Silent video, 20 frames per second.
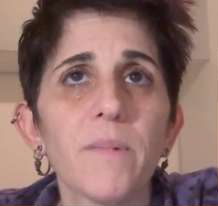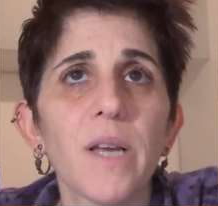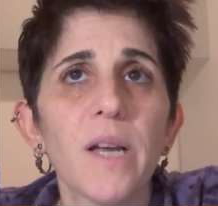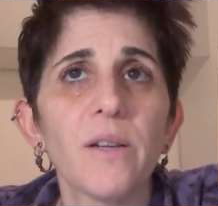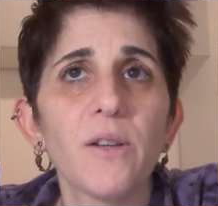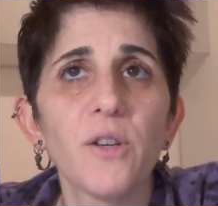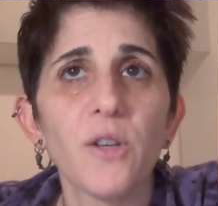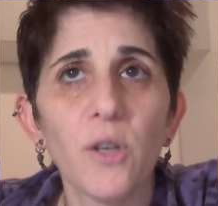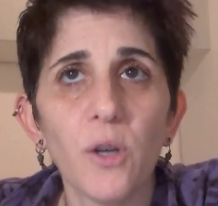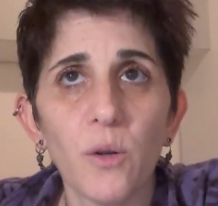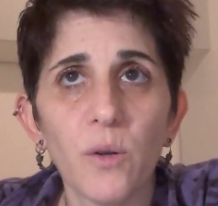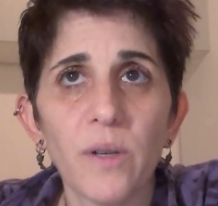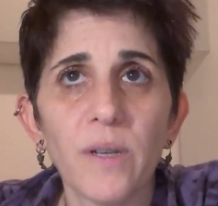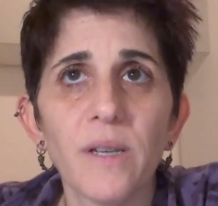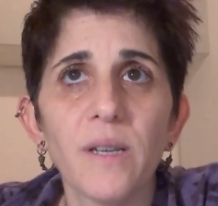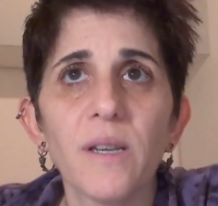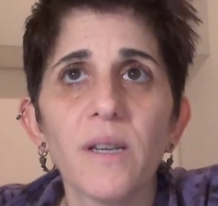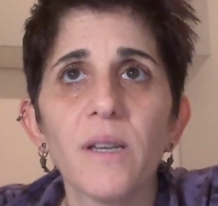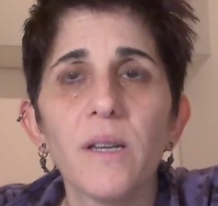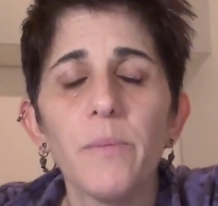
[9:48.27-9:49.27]
And so,
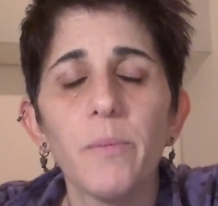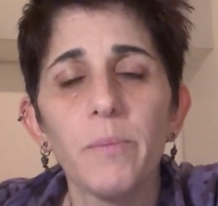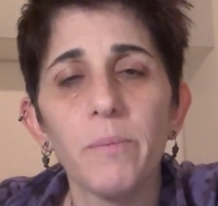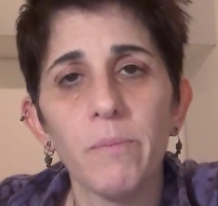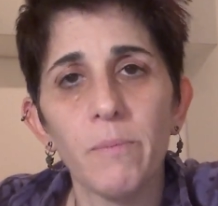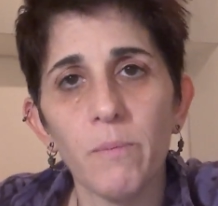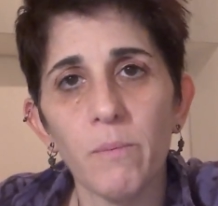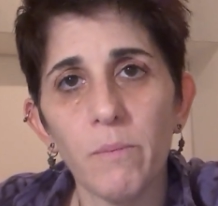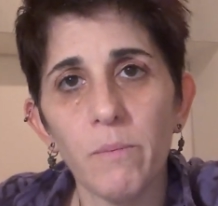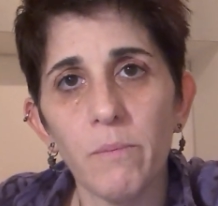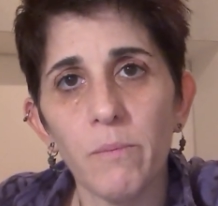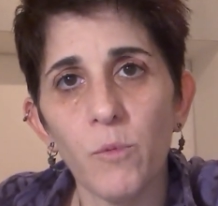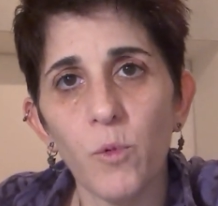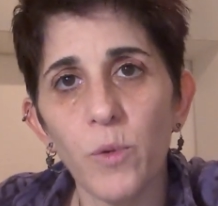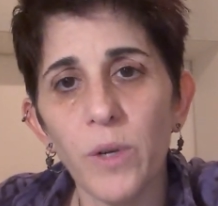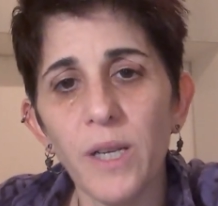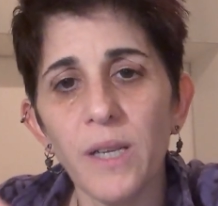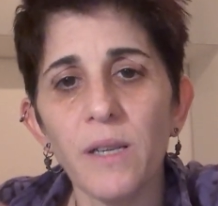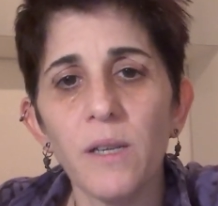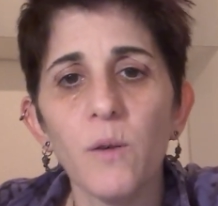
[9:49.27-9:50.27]
this is the
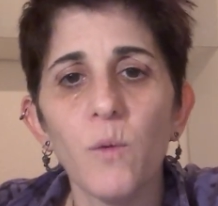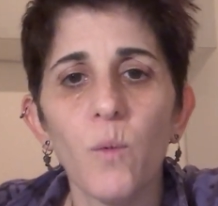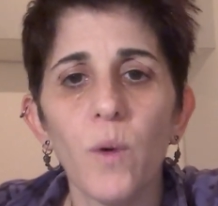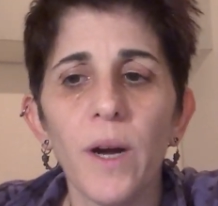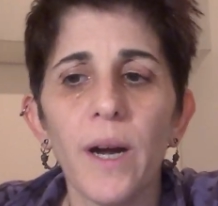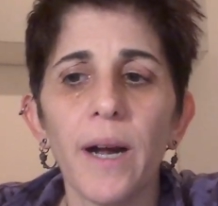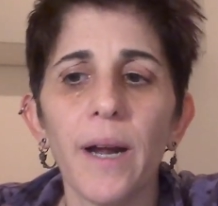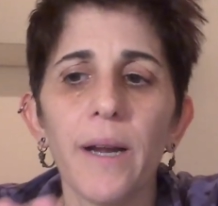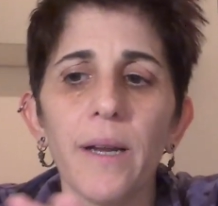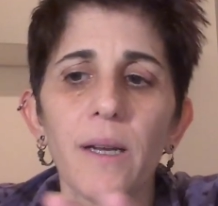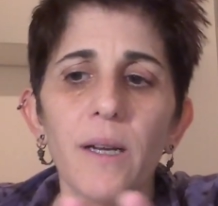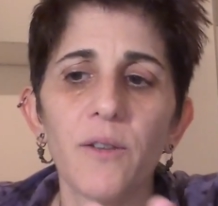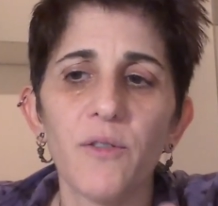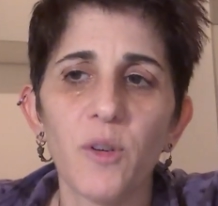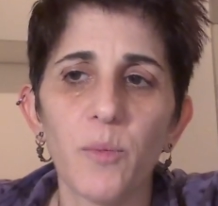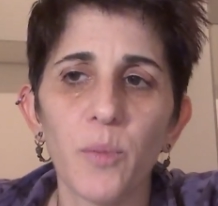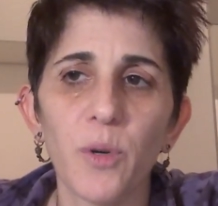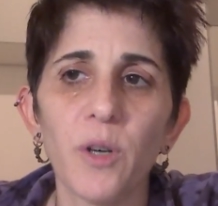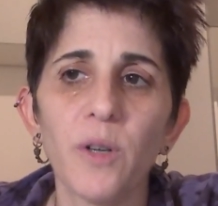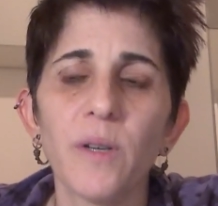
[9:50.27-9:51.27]
reason why, if
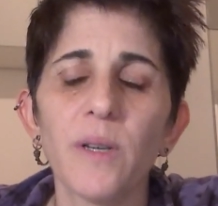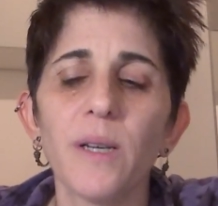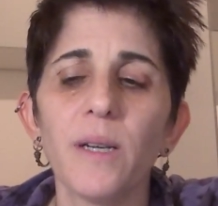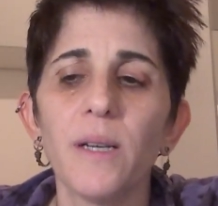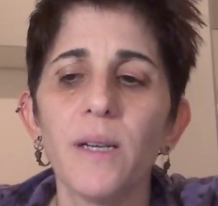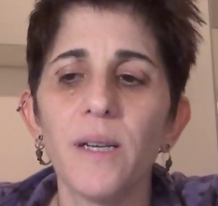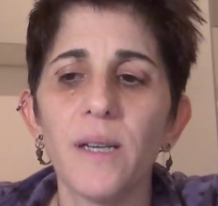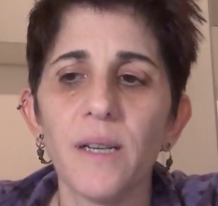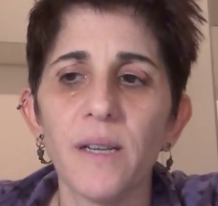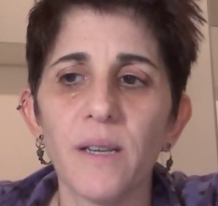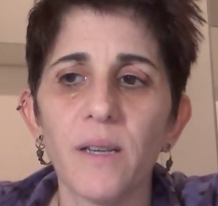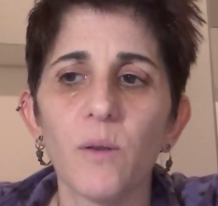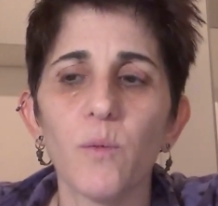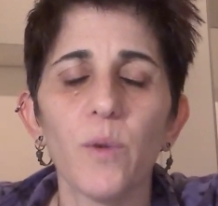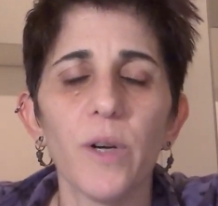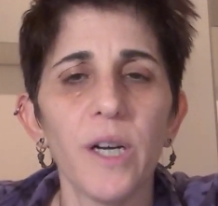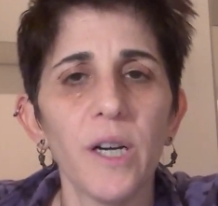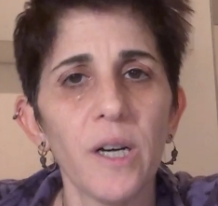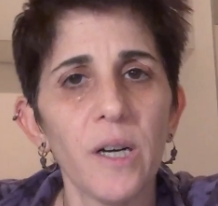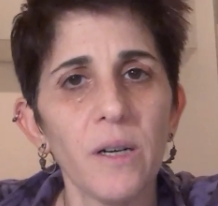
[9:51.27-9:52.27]
a person is
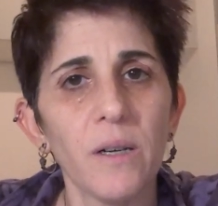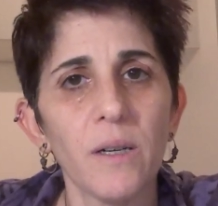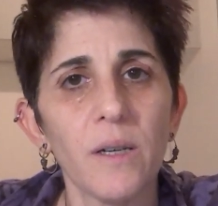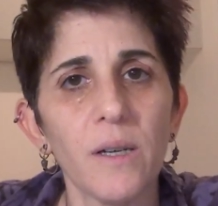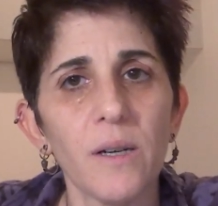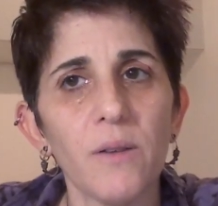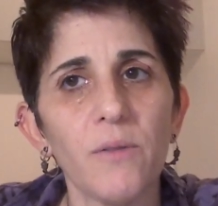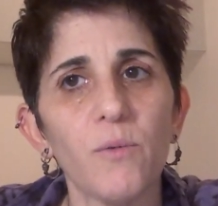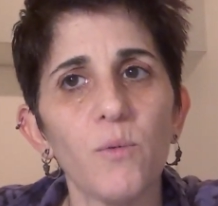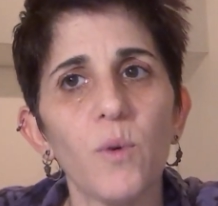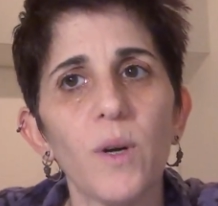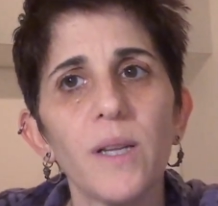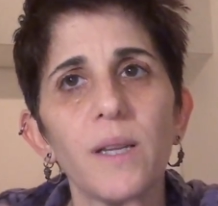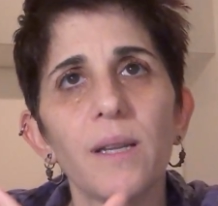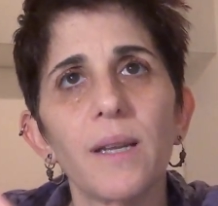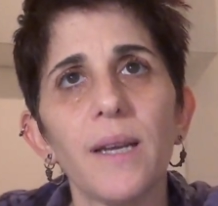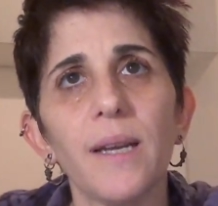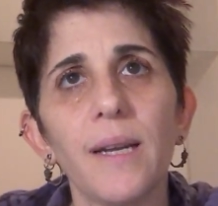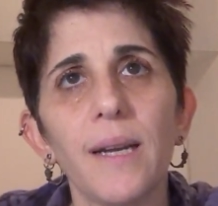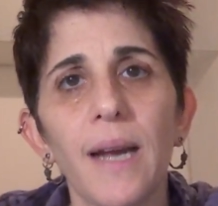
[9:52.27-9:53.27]
aware of
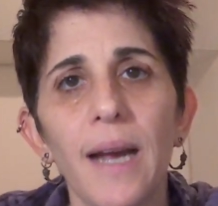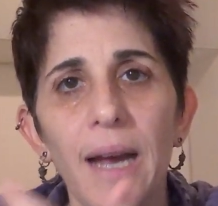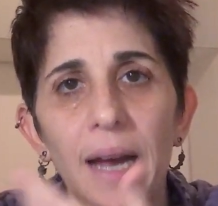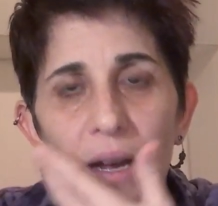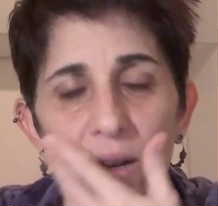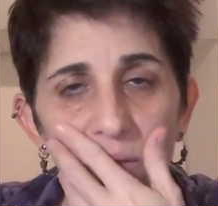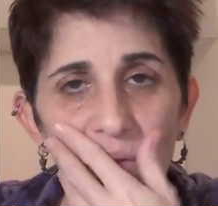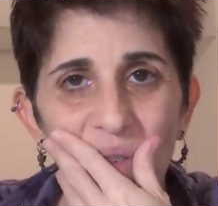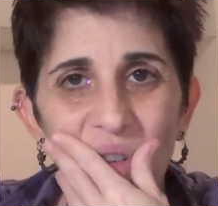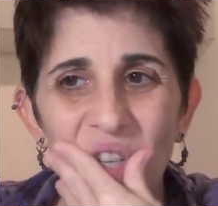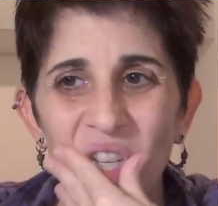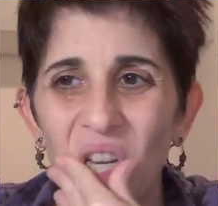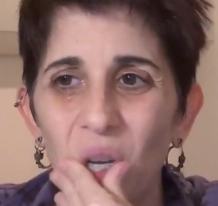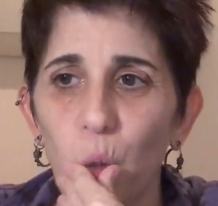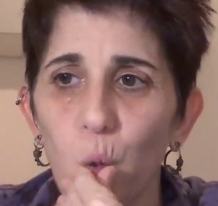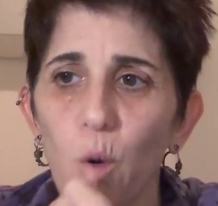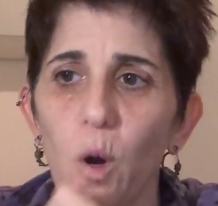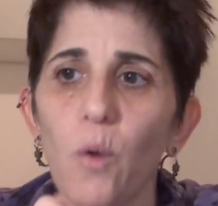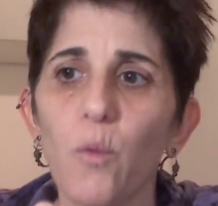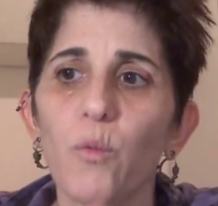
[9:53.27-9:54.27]
what they have, they
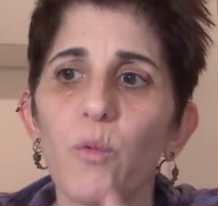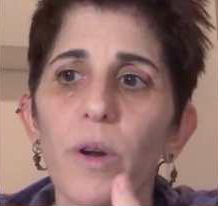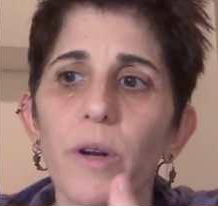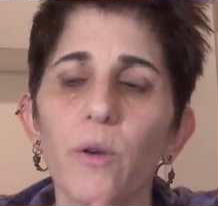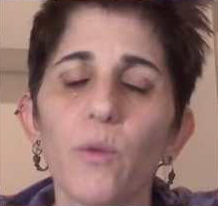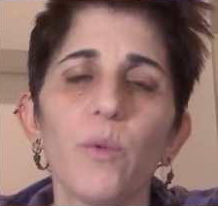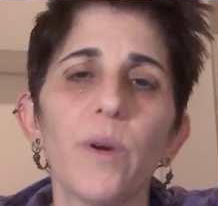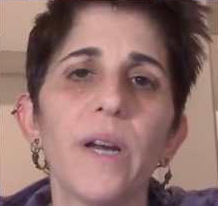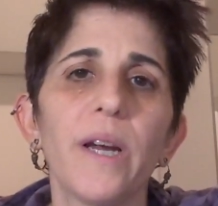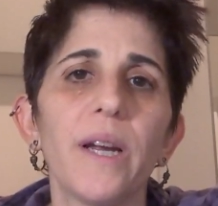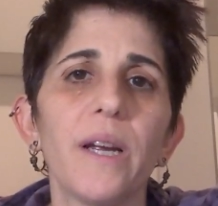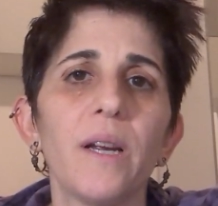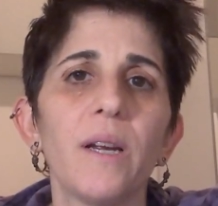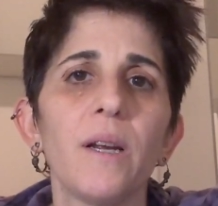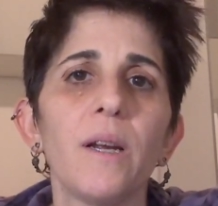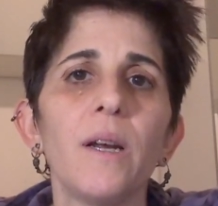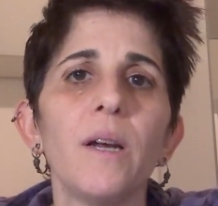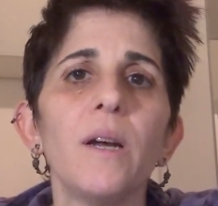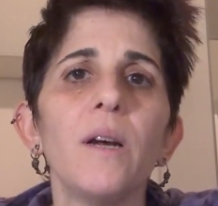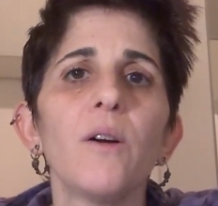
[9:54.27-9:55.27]
won't run
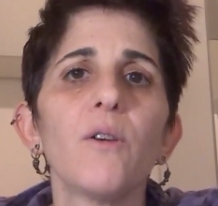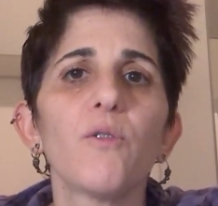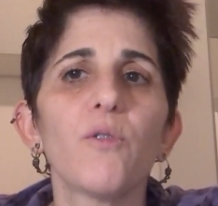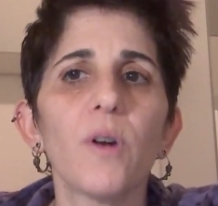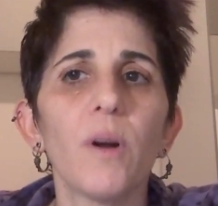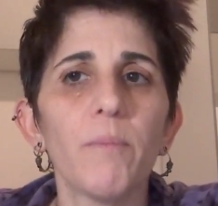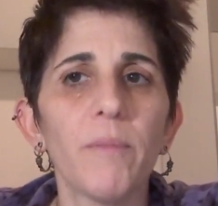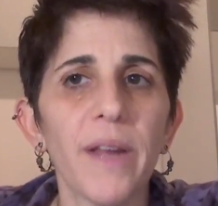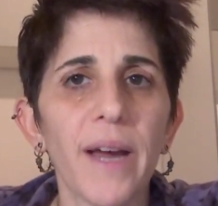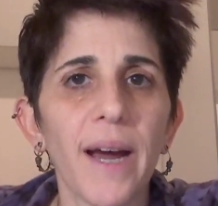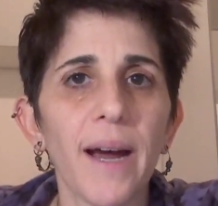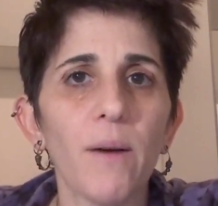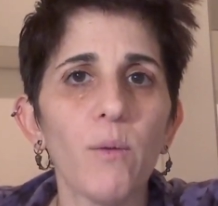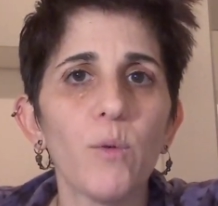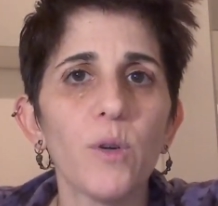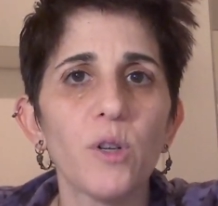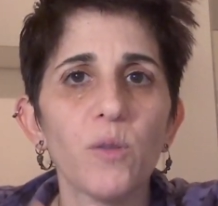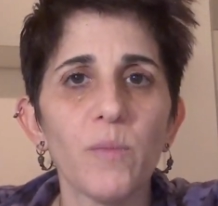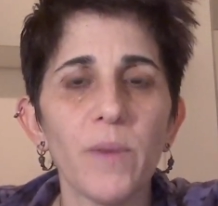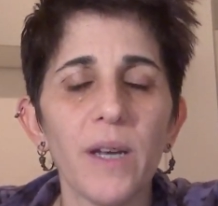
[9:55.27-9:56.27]
away from that
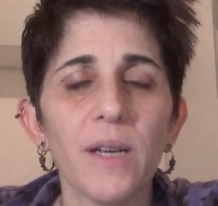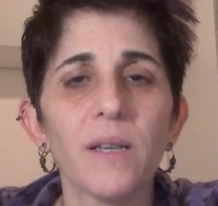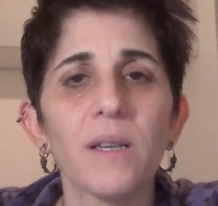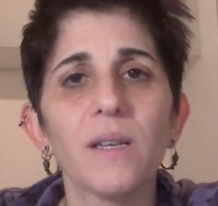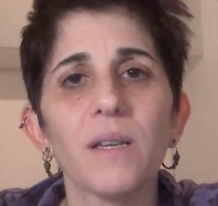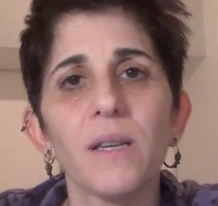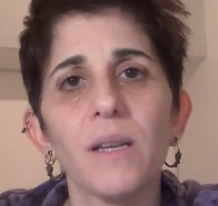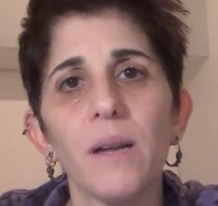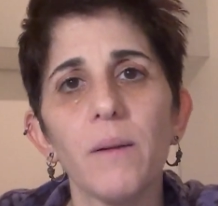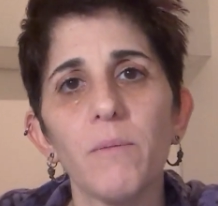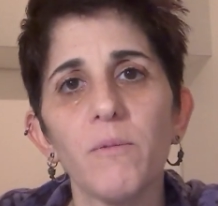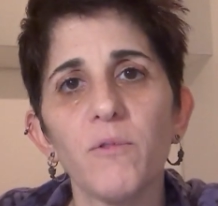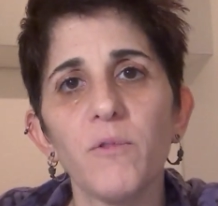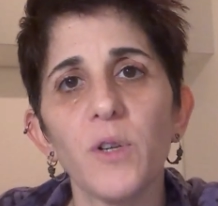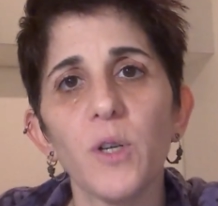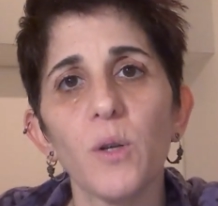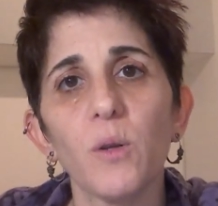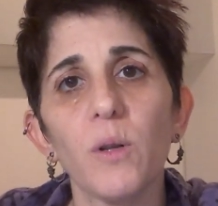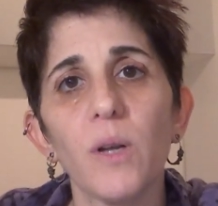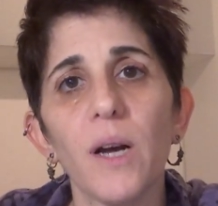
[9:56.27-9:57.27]
which makes them
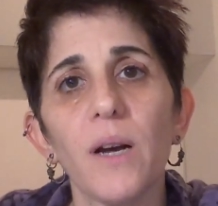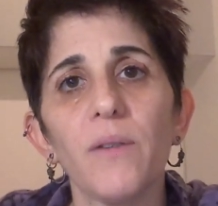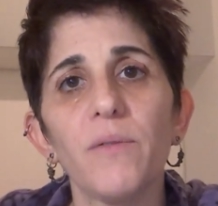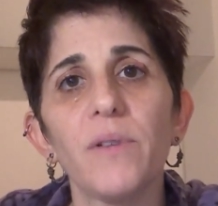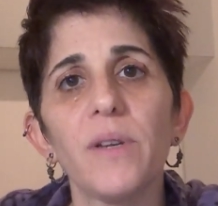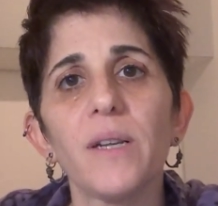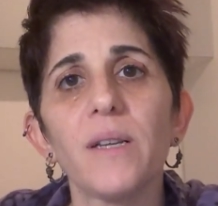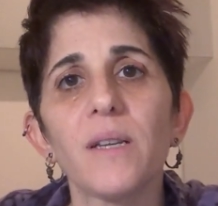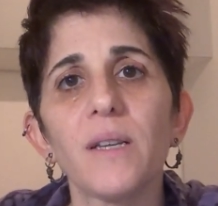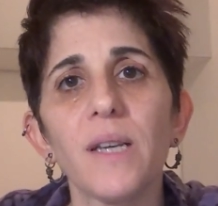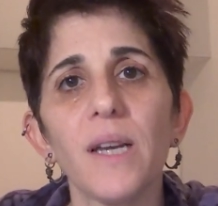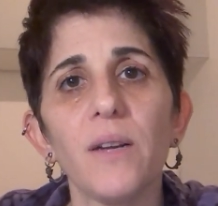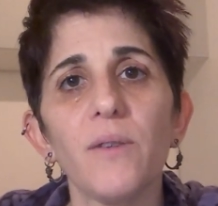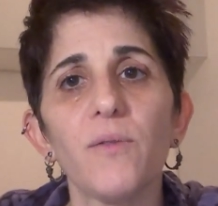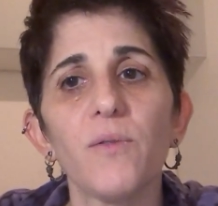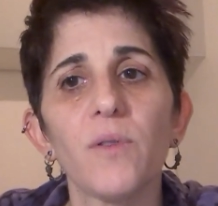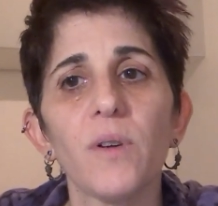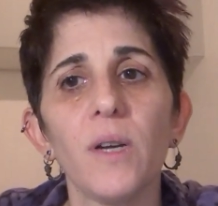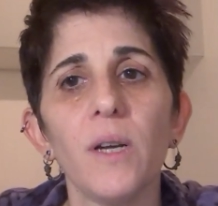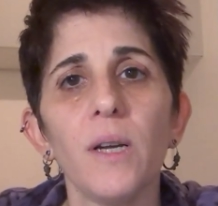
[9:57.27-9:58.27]
feel loved and
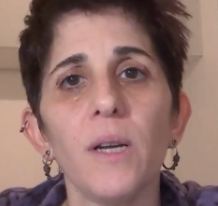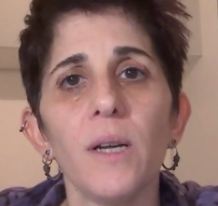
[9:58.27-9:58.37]
safe